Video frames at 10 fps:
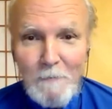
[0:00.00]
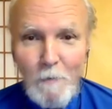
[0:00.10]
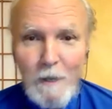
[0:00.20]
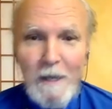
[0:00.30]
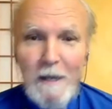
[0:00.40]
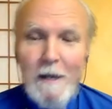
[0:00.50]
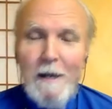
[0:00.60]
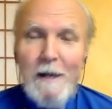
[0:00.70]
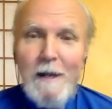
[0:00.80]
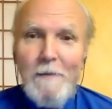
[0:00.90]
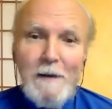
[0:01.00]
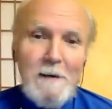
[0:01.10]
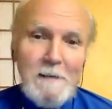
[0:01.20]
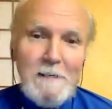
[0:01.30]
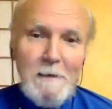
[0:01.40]
way.
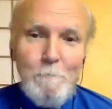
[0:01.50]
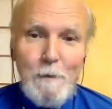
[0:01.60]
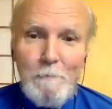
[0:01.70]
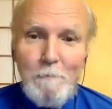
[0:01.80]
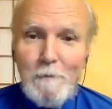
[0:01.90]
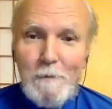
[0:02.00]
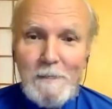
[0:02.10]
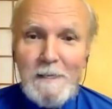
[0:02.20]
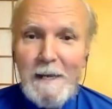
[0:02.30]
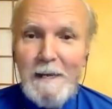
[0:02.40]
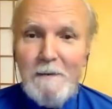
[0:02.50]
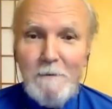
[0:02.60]
Some people say